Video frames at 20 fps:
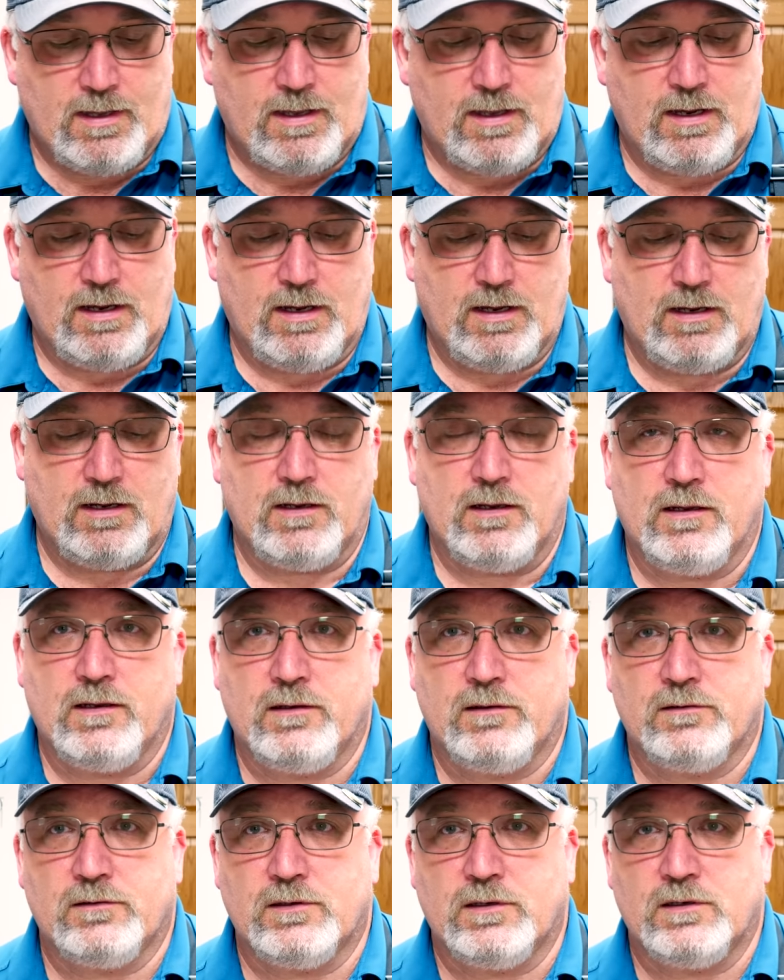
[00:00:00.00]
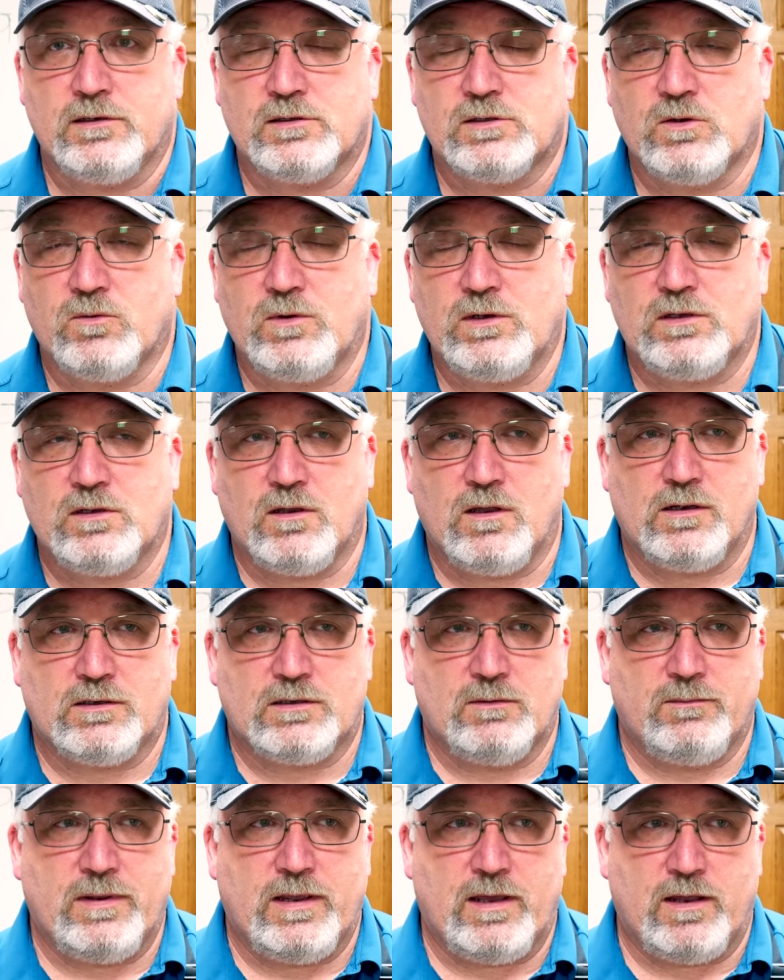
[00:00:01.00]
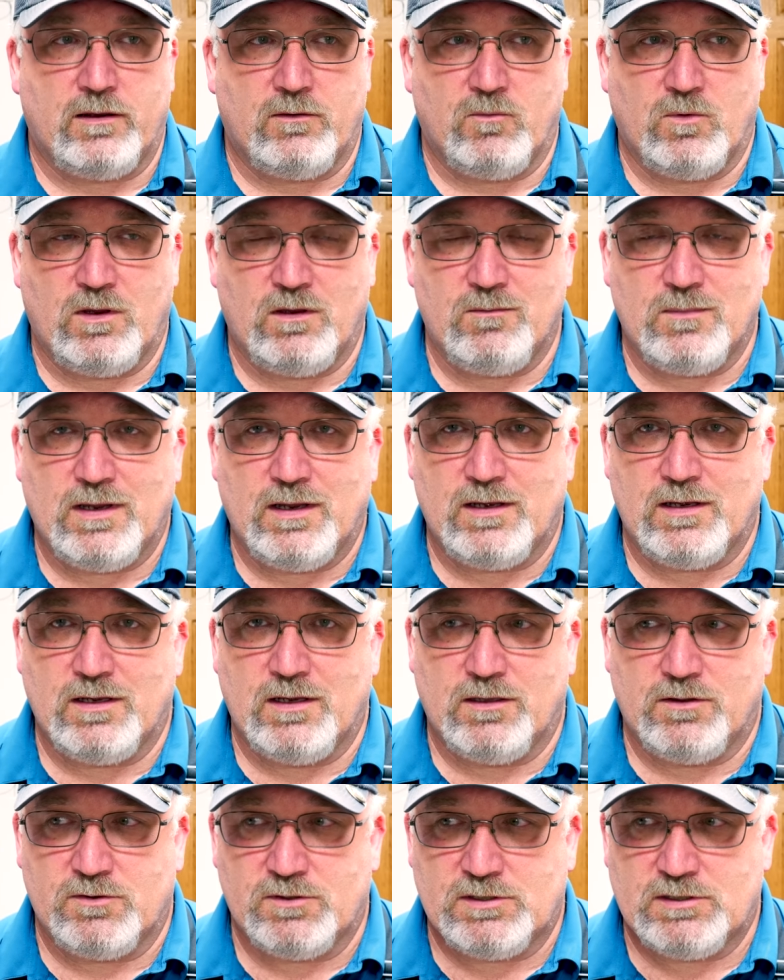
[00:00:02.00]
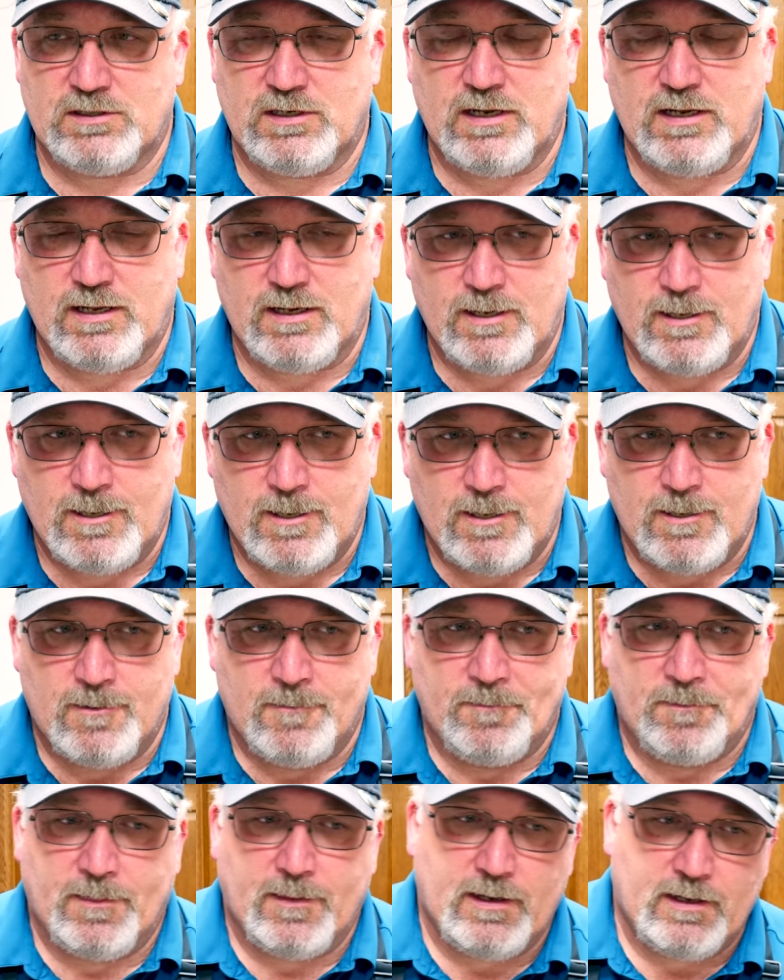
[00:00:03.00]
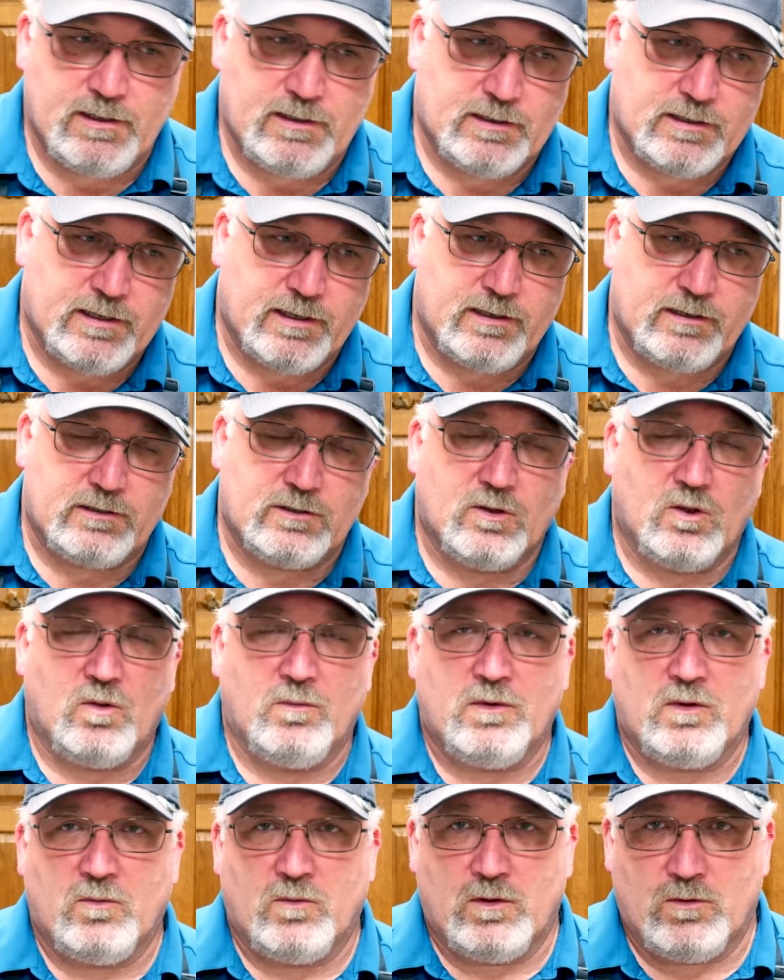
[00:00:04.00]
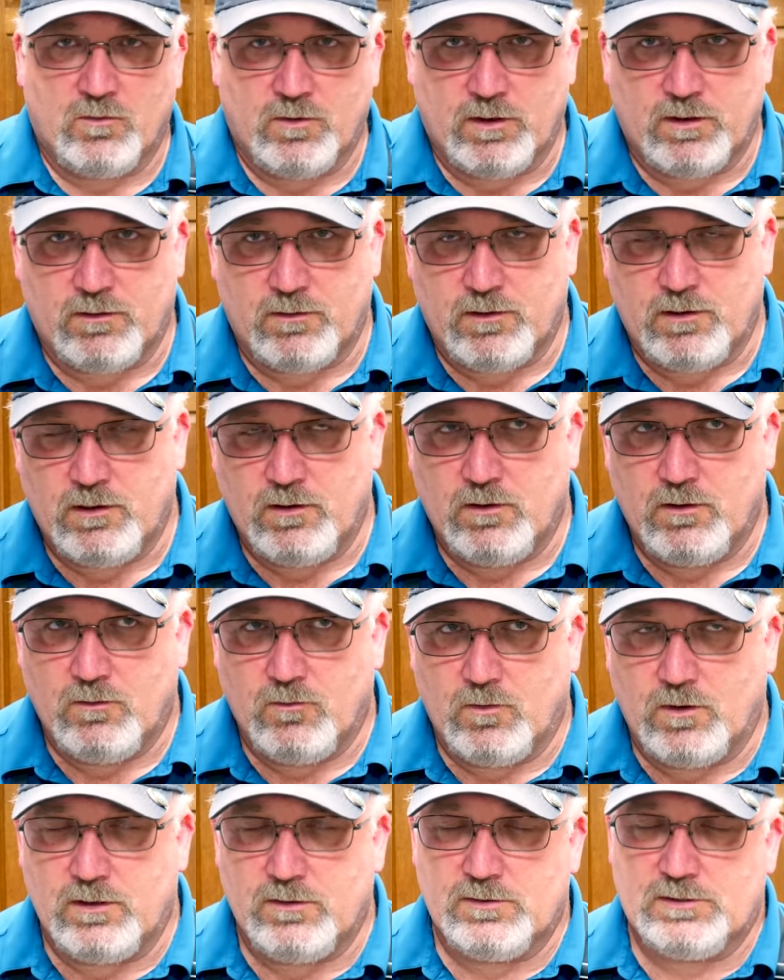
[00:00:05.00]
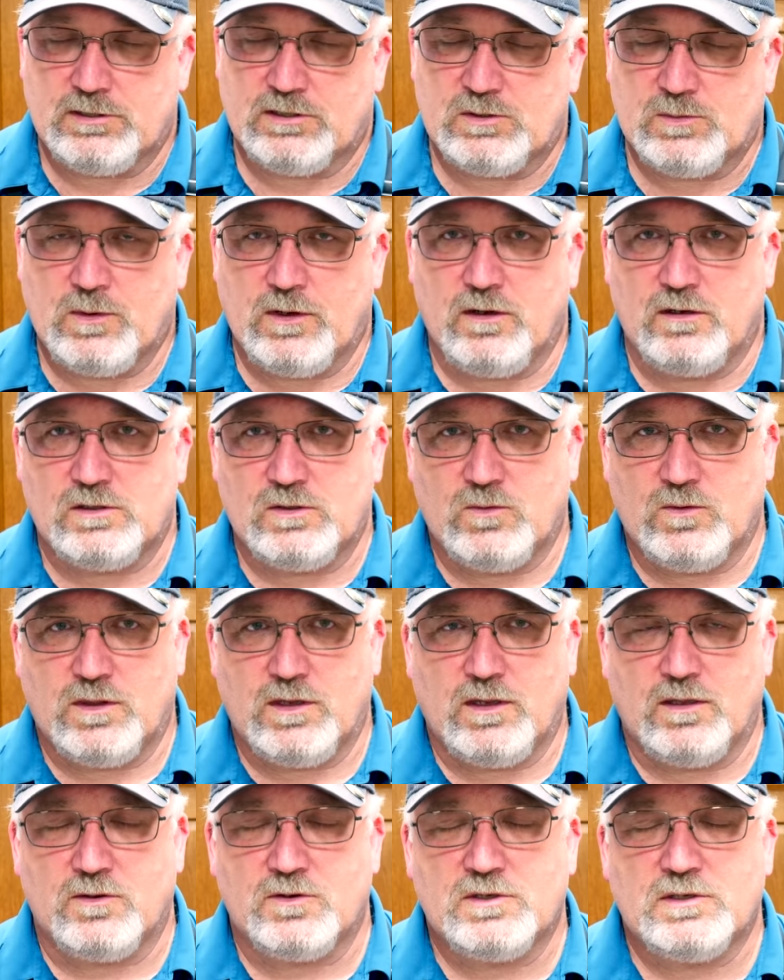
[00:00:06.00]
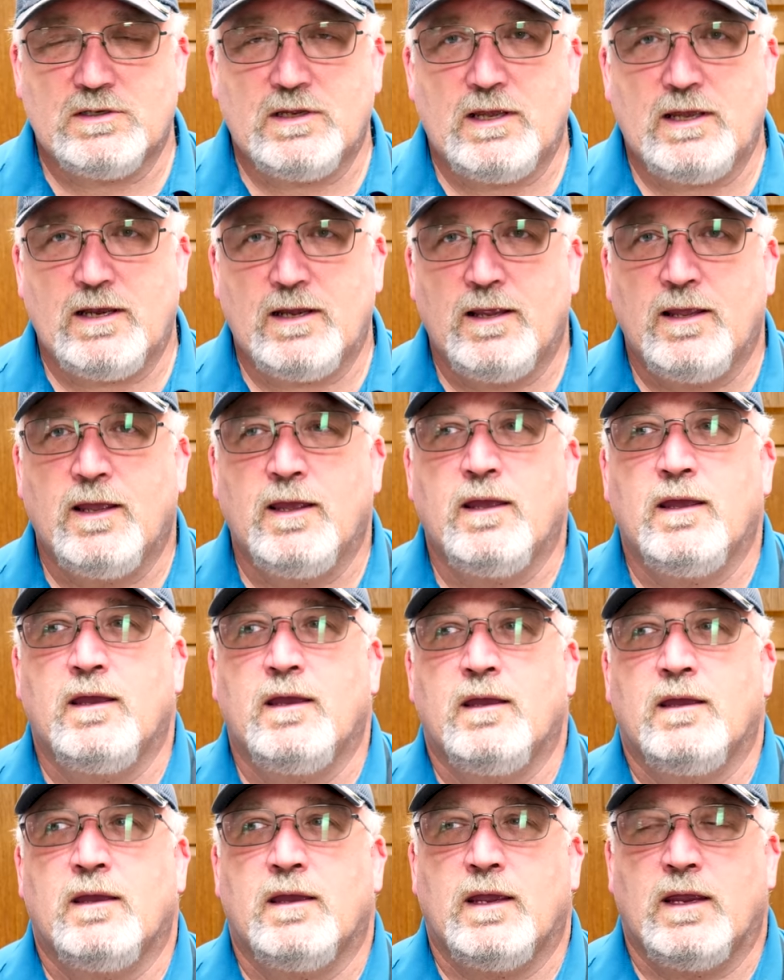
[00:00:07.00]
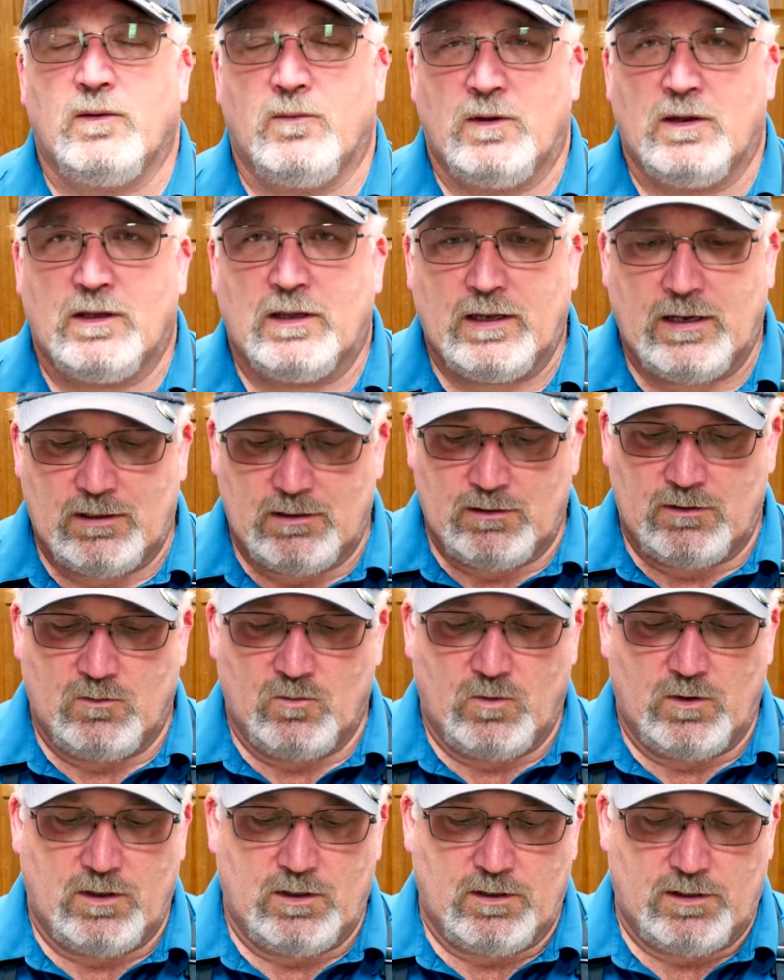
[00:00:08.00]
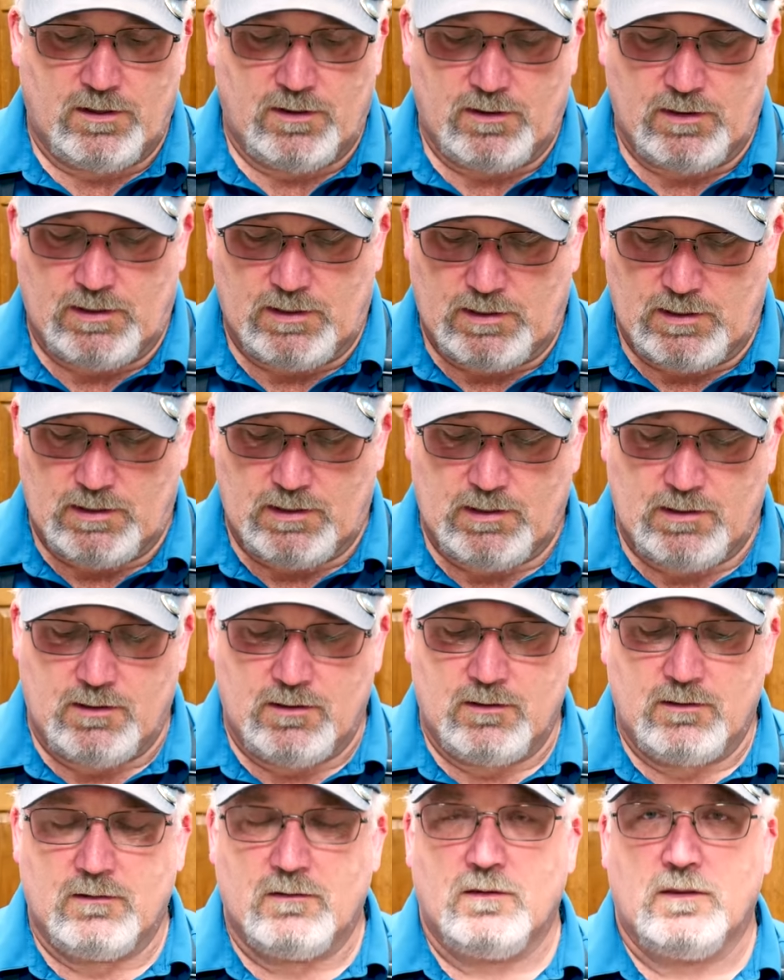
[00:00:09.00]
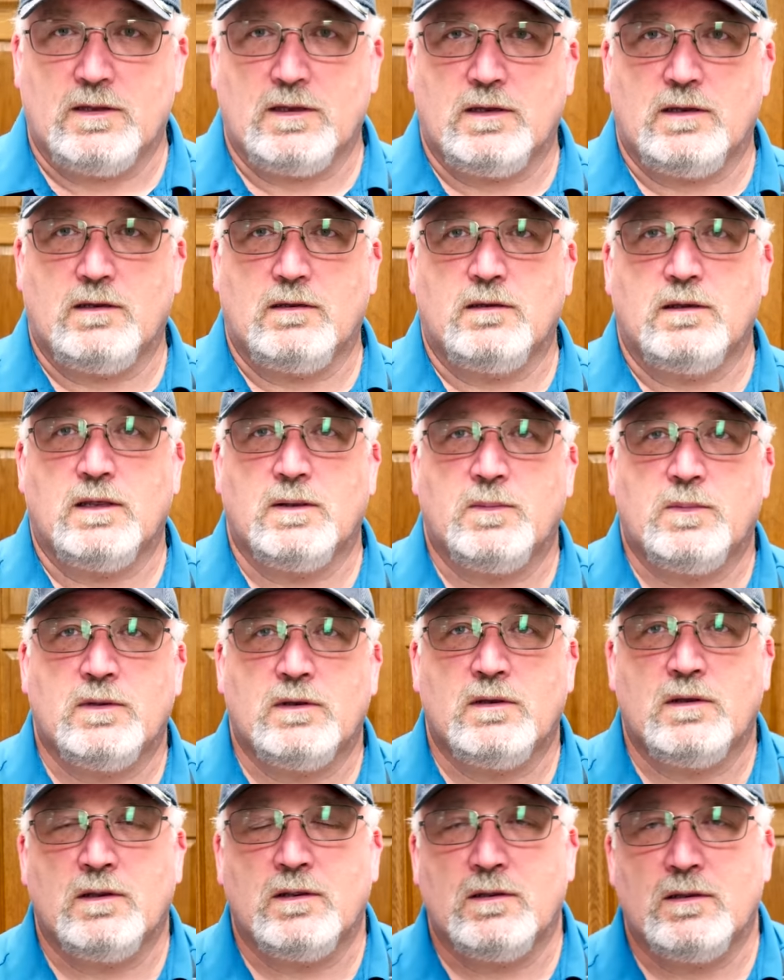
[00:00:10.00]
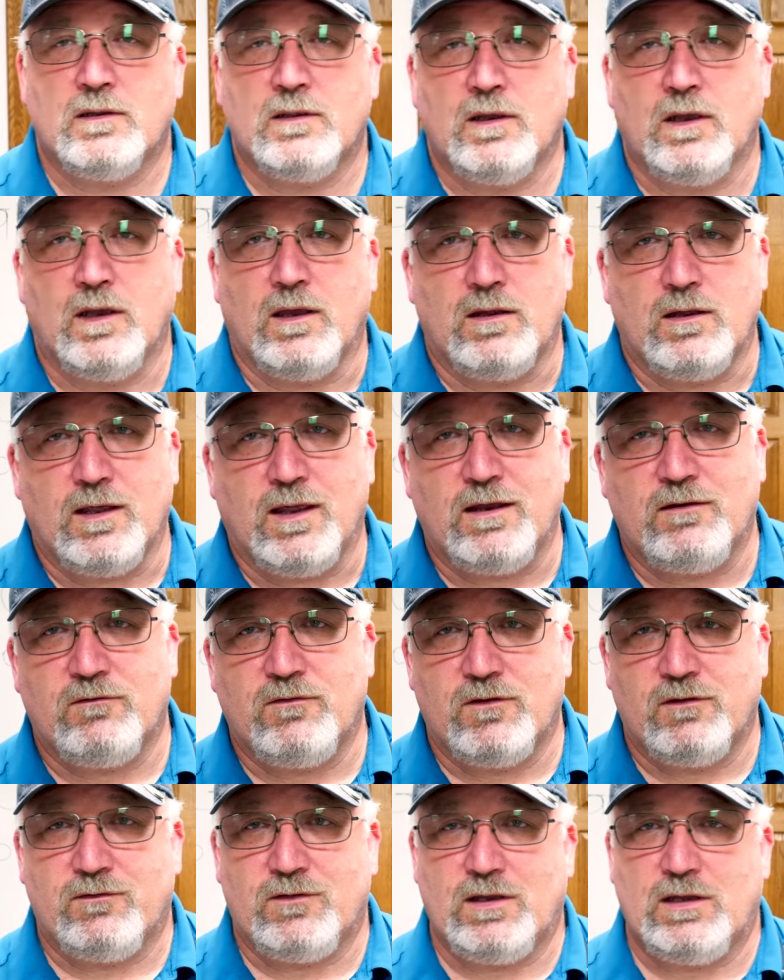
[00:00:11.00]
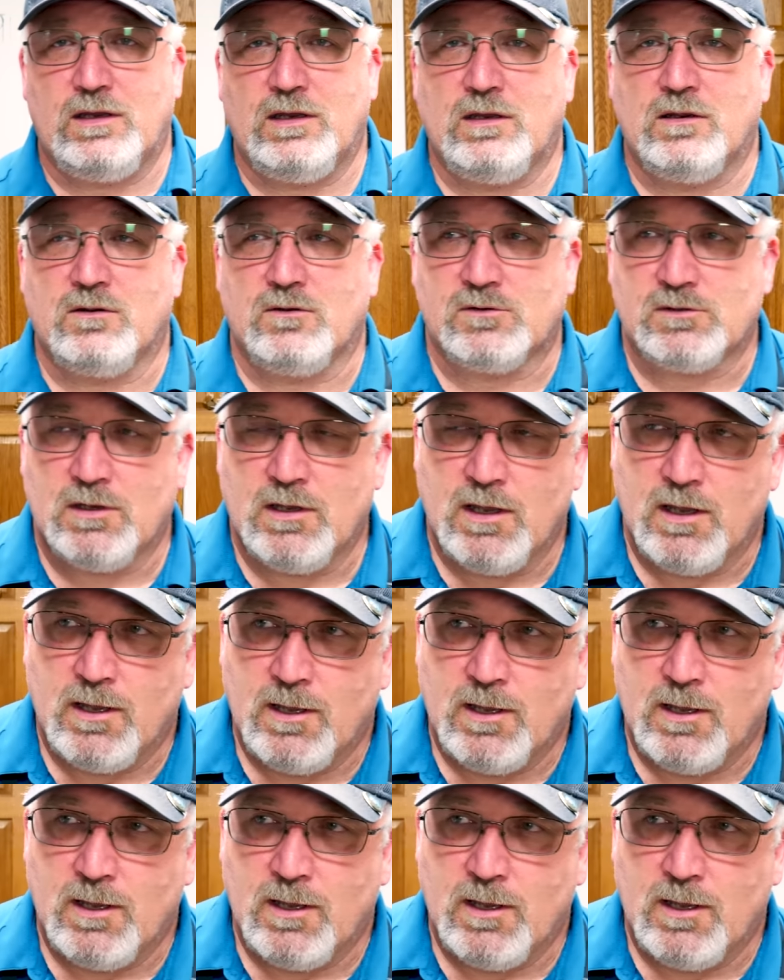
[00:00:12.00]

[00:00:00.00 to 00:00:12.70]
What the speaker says: And so we talked about it. We had made another set, and he kind of told me what he was experiencing with the other set, and we landed with the Nippon 950 Neos.